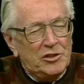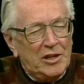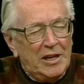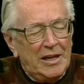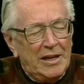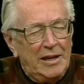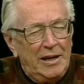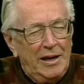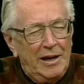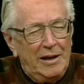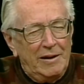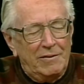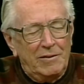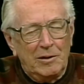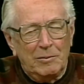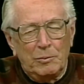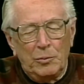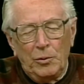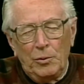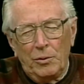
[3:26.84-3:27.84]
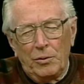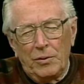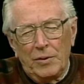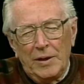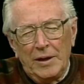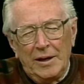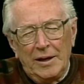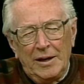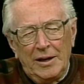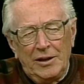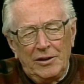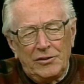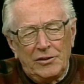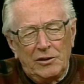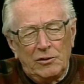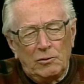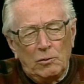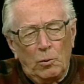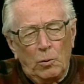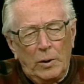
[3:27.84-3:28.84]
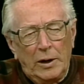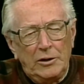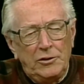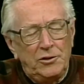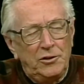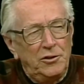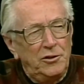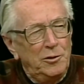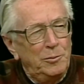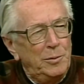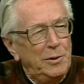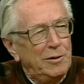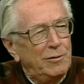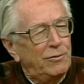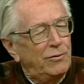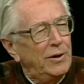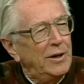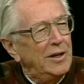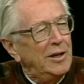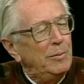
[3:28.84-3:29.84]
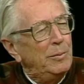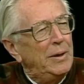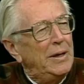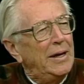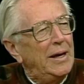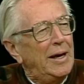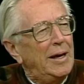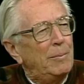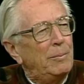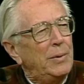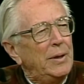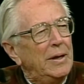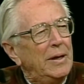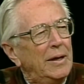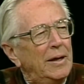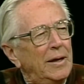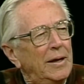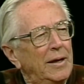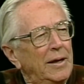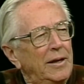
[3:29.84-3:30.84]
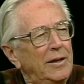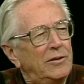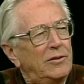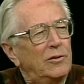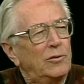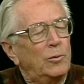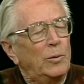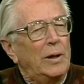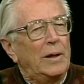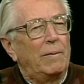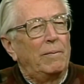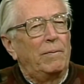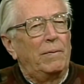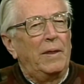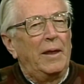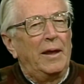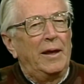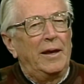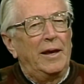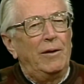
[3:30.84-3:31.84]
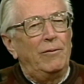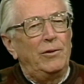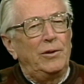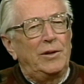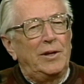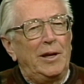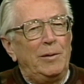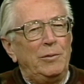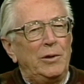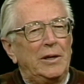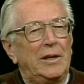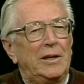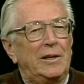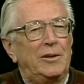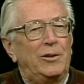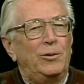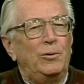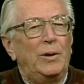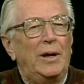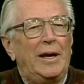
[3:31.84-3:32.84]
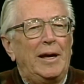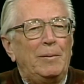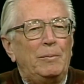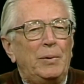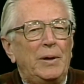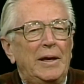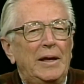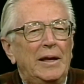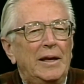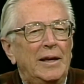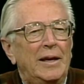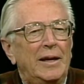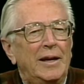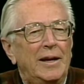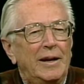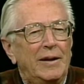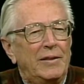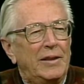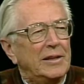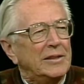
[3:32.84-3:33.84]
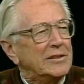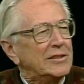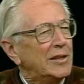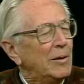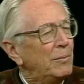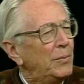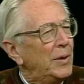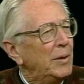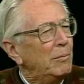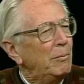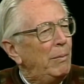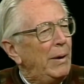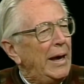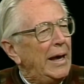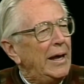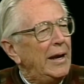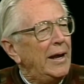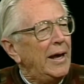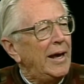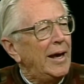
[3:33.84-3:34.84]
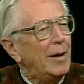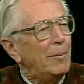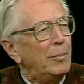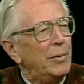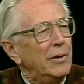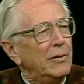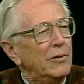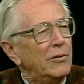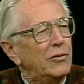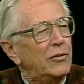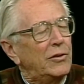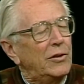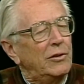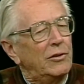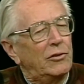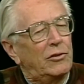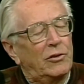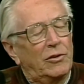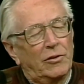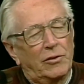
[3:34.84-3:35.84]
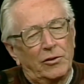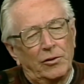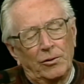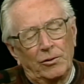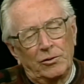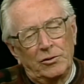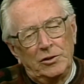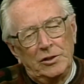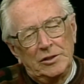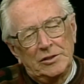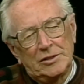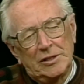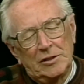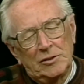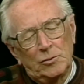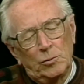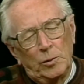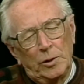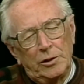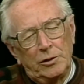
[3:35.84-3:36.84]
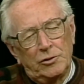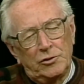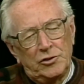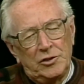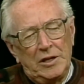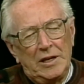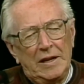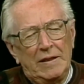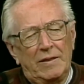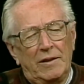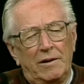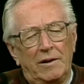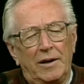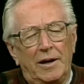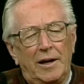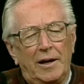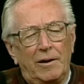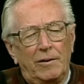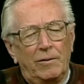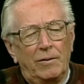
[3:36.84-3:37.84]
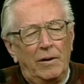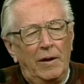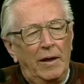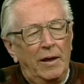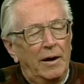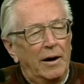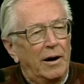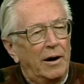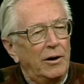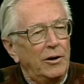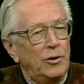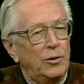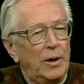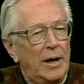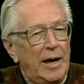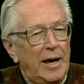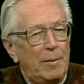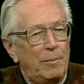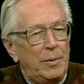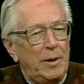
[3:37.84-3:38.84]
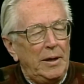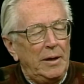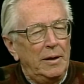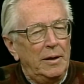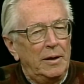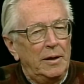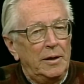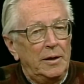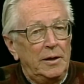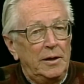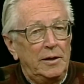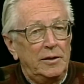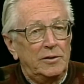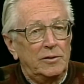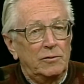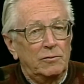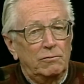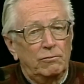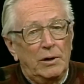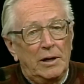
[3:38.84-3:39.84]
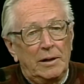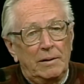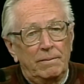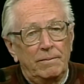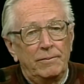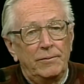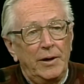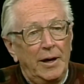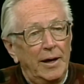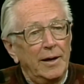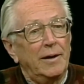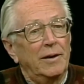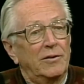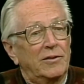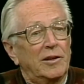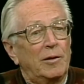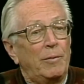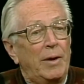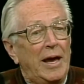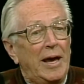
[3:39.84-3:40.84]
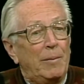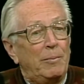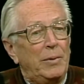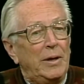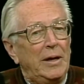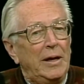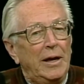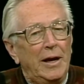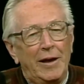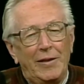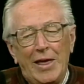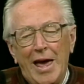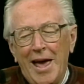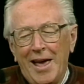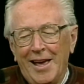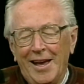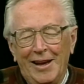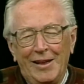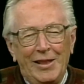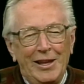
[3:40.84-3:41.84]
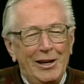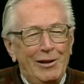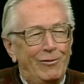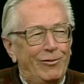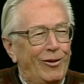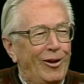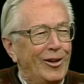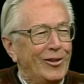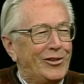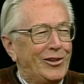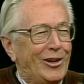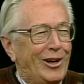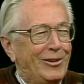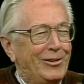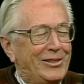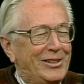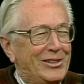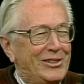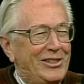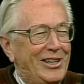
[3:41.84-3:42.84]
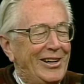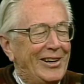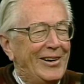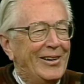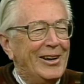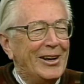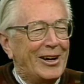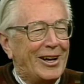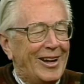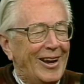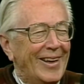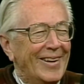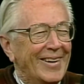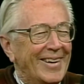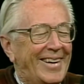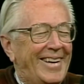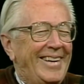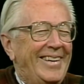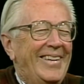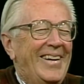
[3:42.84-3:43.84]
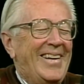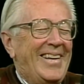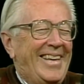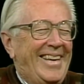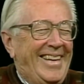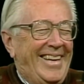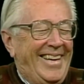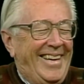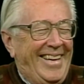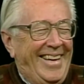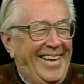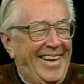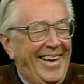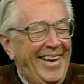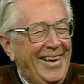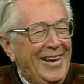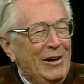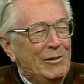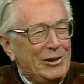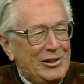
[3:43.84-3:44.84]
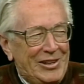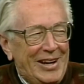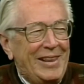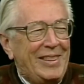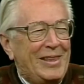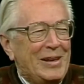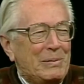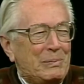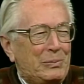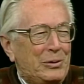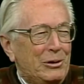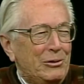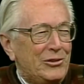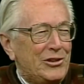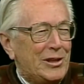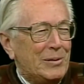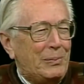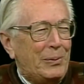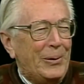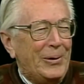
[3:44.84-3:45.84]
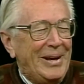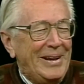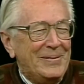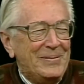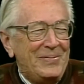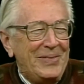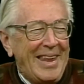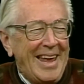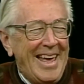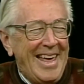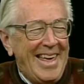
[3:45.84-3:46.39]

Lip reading: the psychiatric booth, says, well, why should you be afraid to be happy? He says, well, every time you get too happy, then something bad happens. And so she says, well, you're sitting there now. Are you happy? He says, well, yeah, I guess I'm happy. And then he falls off the chair, clunk, you know, which I think proves the point.